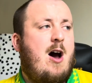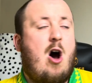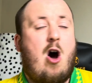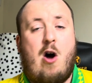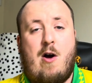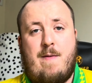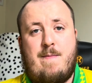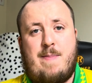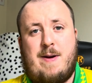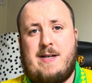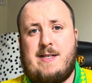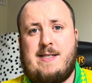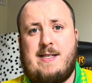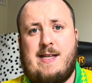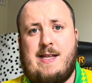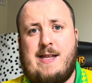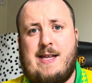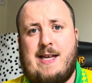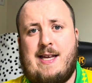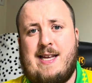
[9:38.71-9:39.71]
I
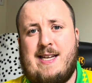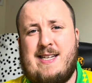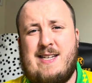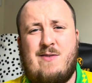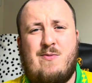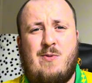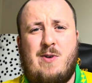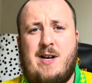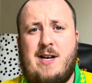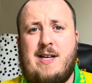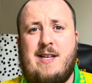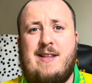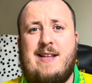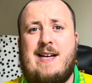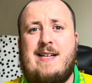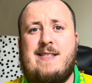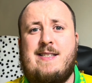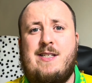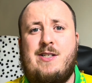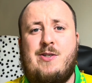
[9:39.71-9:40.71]
personally think it did work in
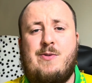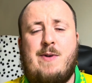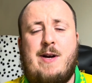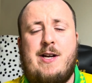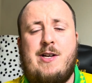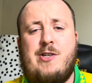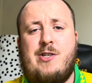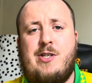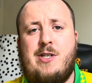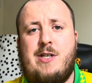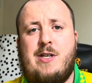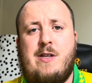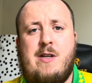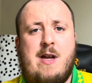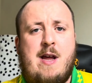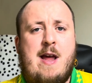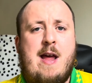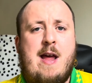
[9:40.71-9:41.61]
that situation.